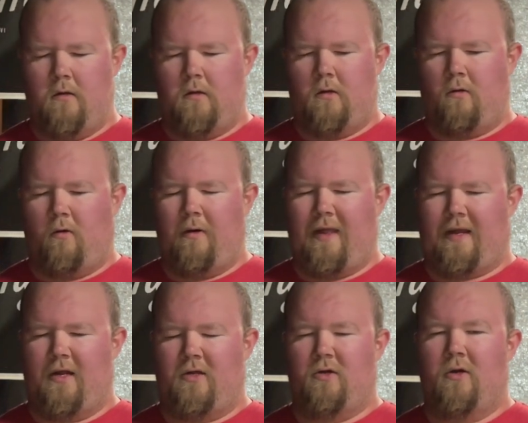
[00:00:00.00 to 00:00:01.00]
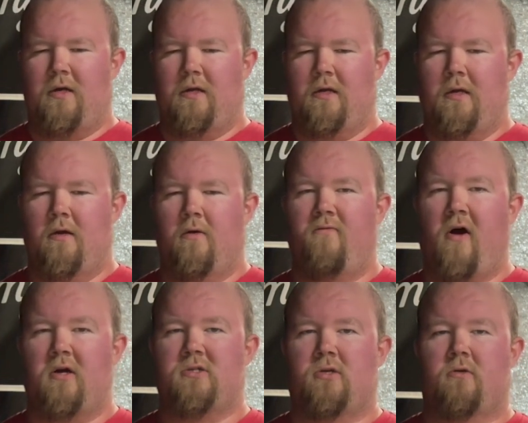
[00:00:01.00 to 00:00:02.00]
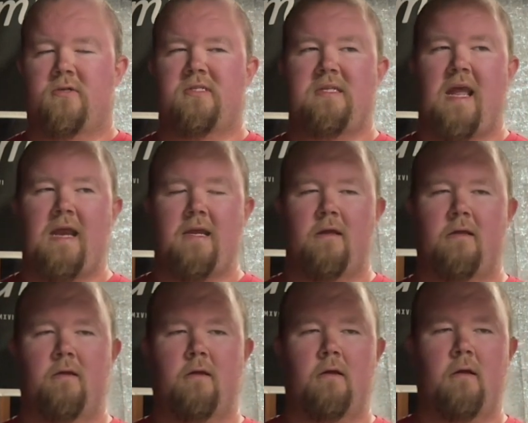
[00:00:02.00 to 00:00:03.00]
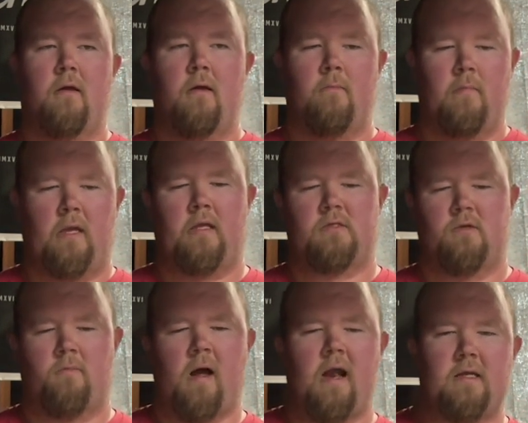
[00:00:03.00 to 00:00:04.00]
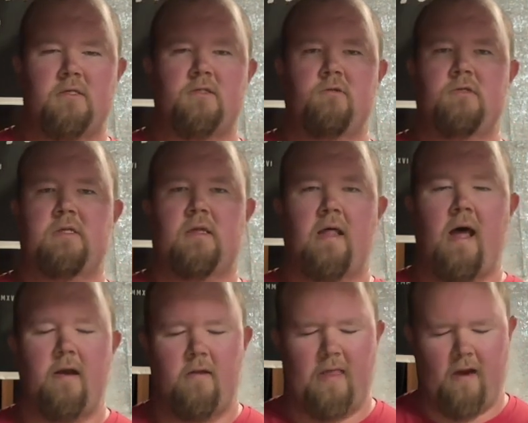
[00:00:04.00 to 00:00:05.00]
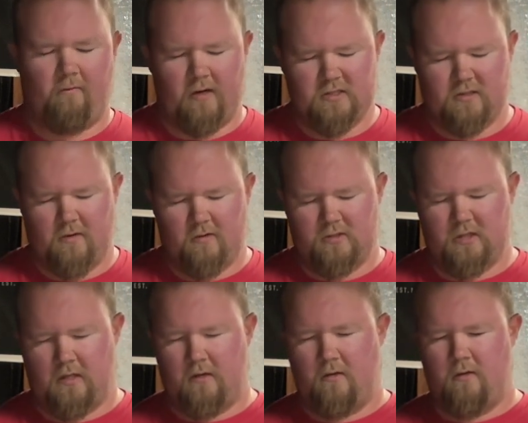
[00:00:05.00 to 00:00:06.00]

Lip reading: you're in like a good functional state because your body's used to that range of motion.